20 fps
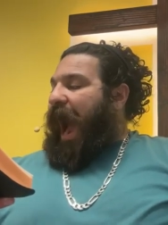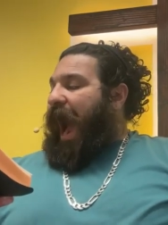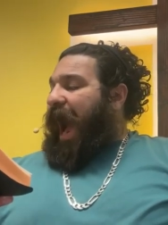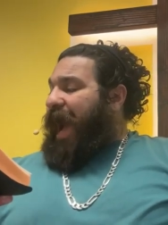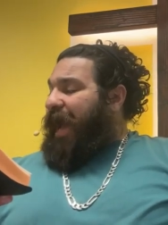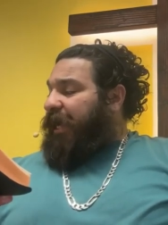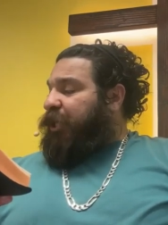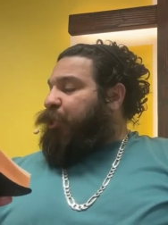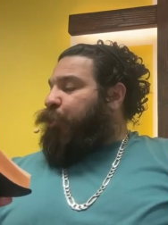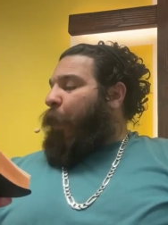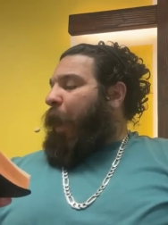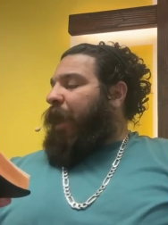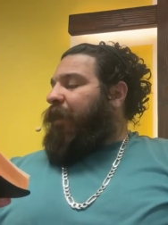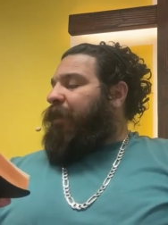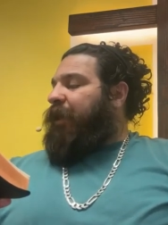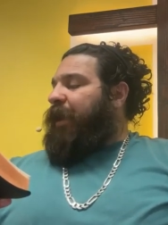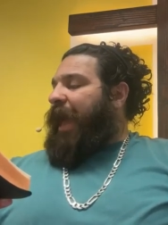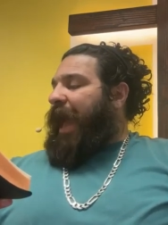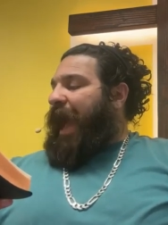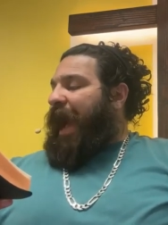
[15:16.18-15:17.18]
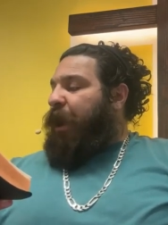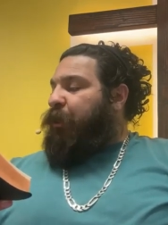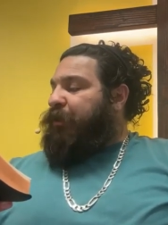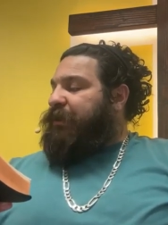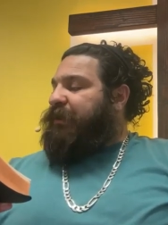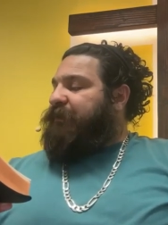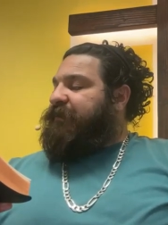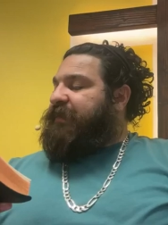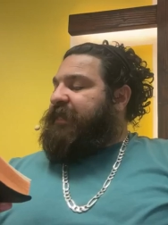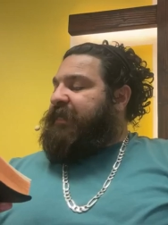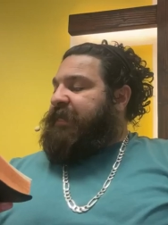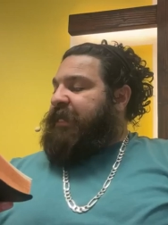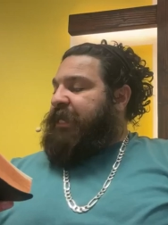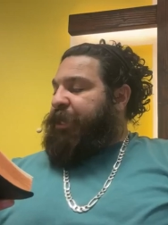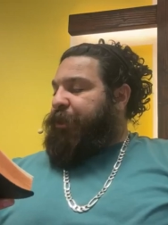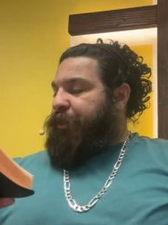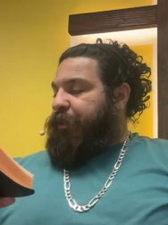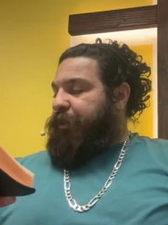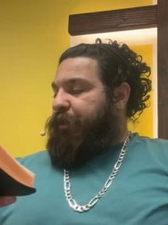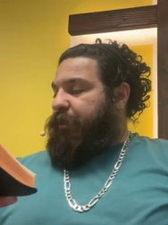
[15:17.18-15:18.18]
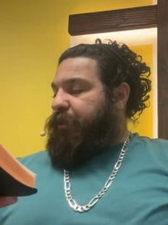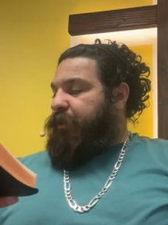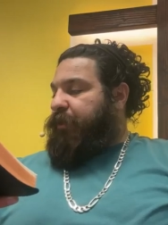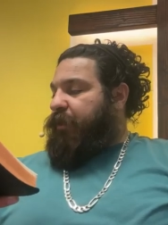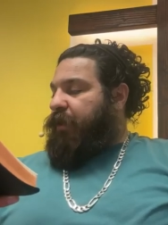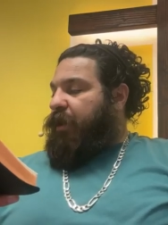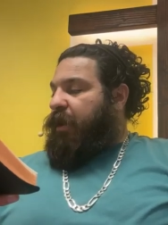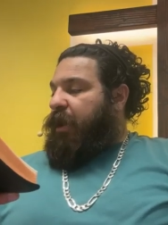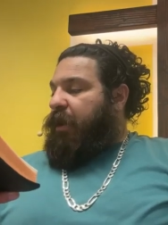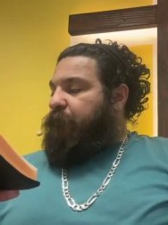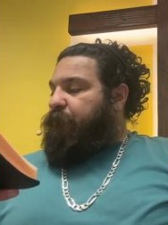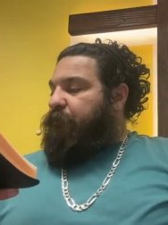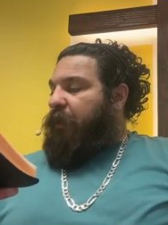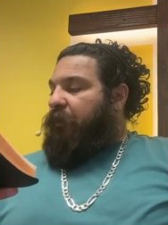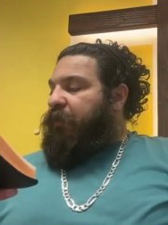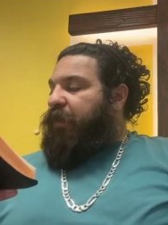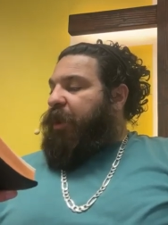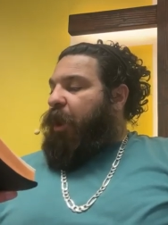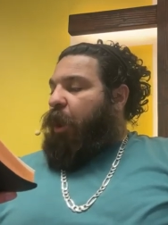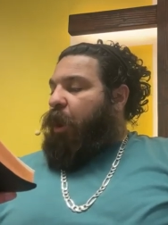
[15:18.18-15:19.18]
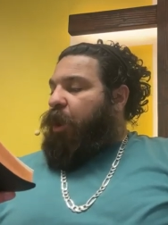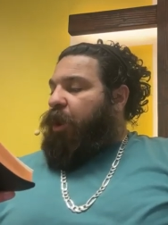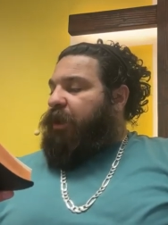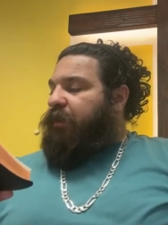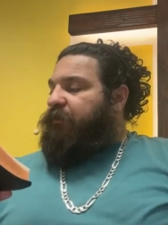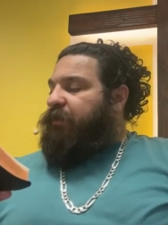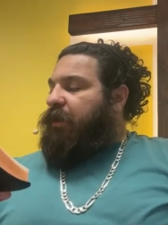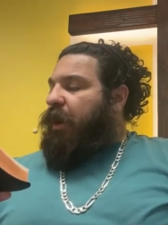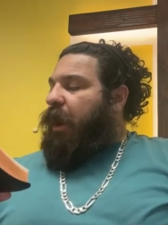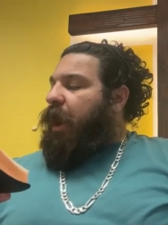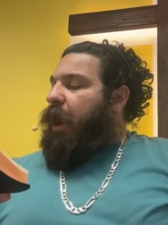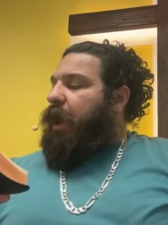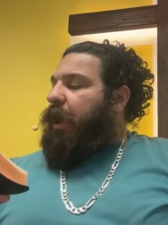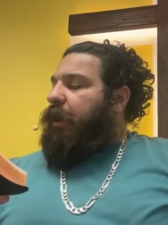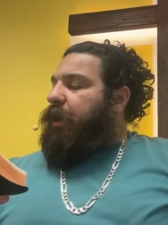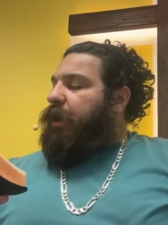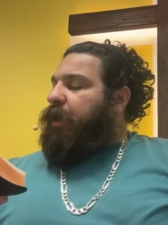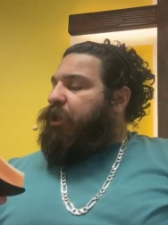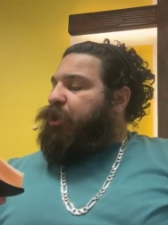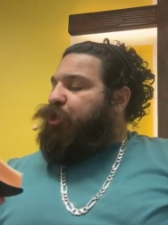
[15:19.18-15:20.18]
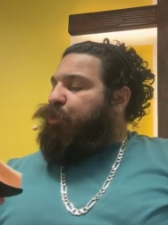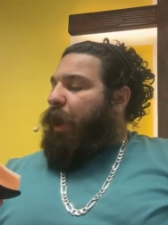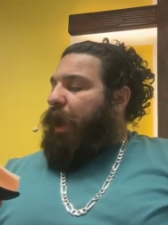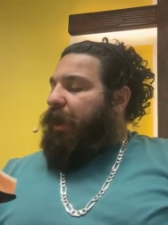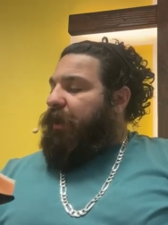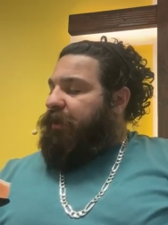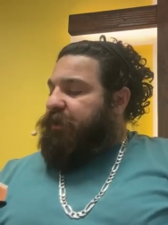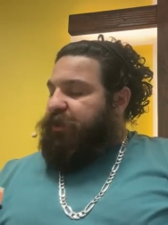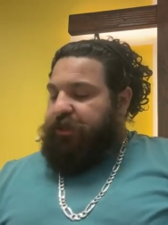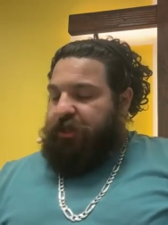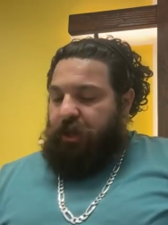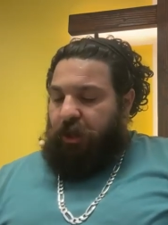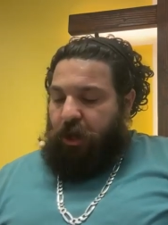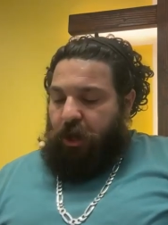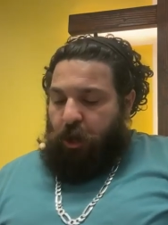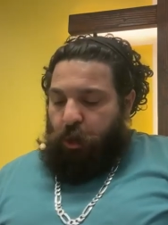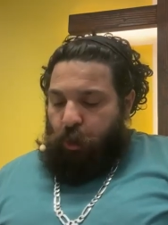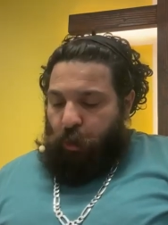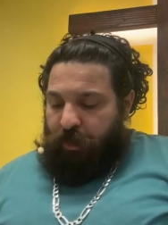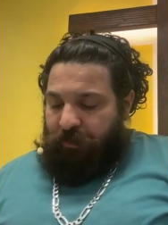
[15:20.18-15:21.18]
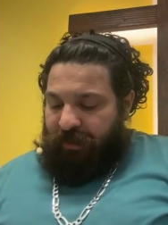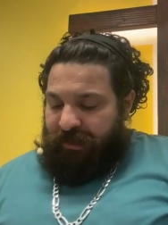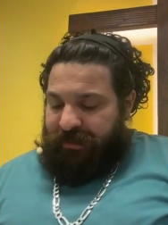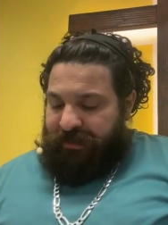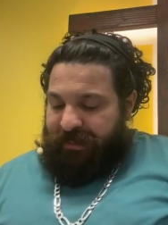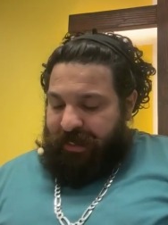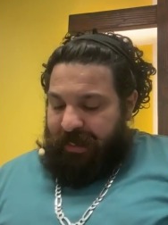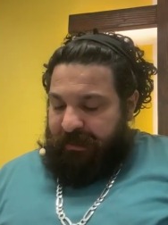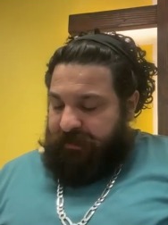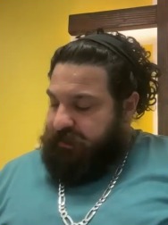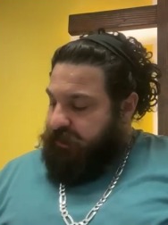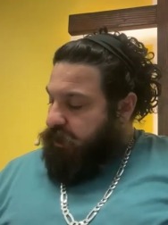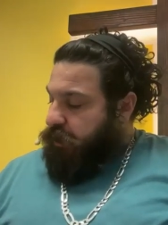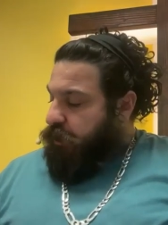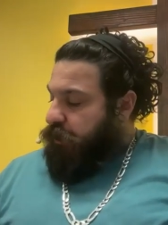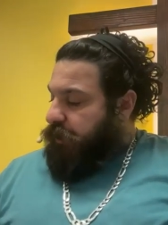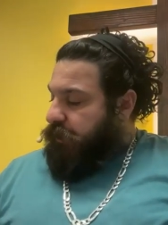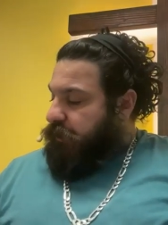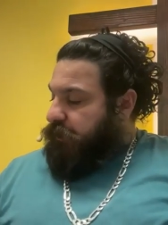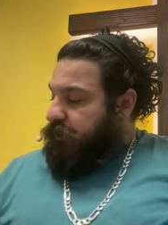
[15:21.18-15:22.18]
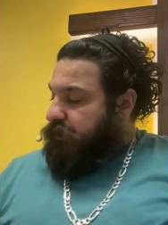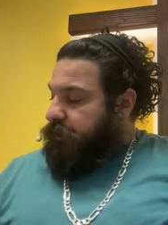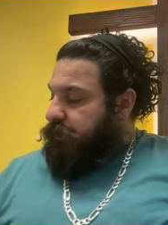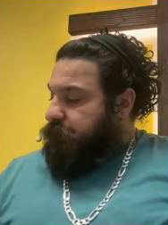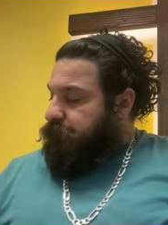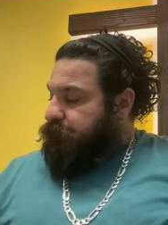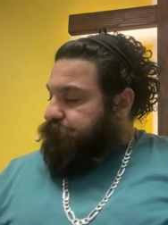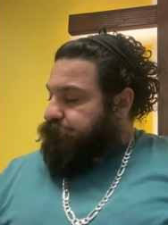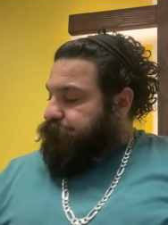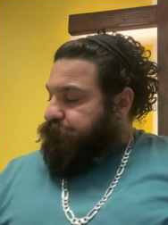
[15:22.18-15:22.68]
I dwell in a house of cedar, but the ark of God dwells within tent curtains.